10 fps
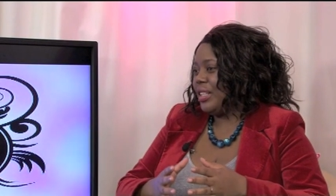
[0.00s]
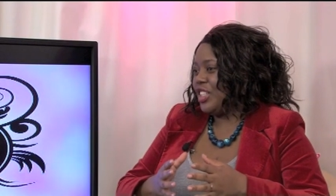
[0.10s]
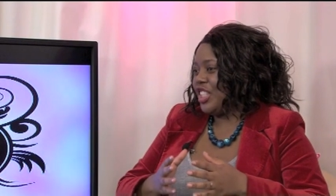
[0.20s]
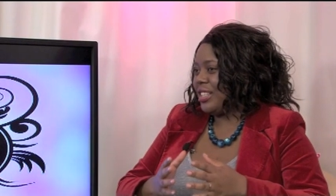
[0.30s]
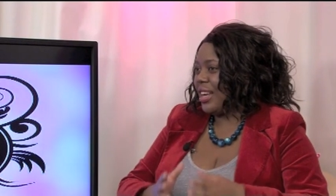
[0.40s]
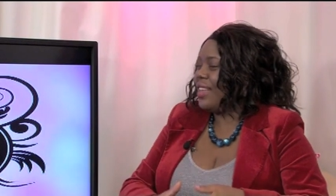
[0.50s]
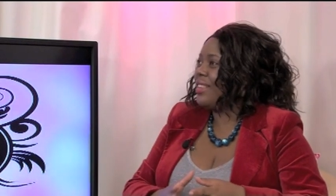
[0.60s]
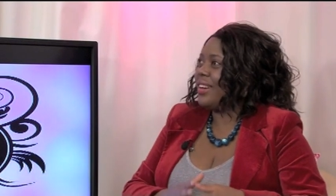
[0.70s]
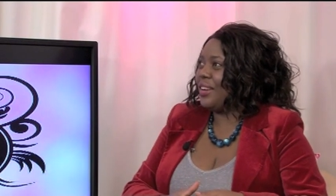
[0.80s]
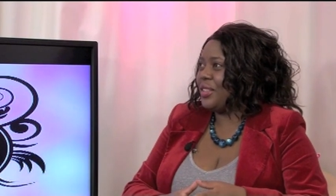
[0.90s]
she's
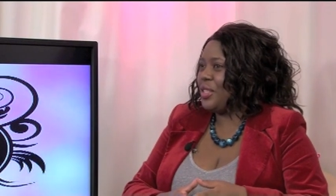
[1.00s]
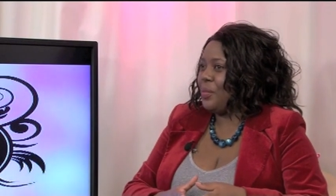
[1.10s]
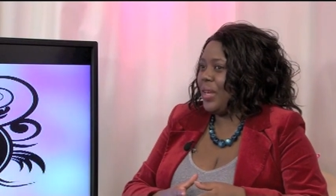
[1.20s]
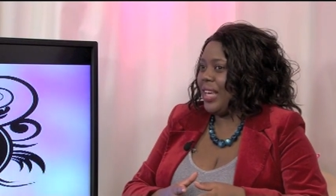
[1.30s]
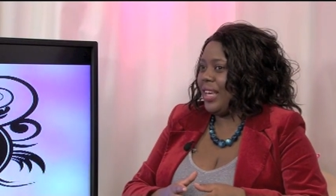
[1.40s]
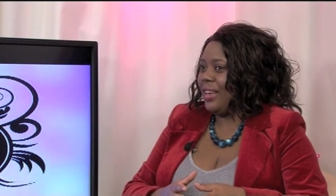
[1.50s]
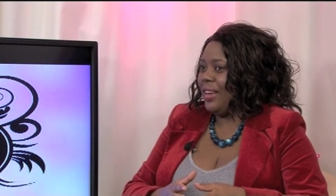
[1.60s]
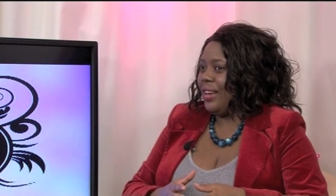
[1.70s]
either going to be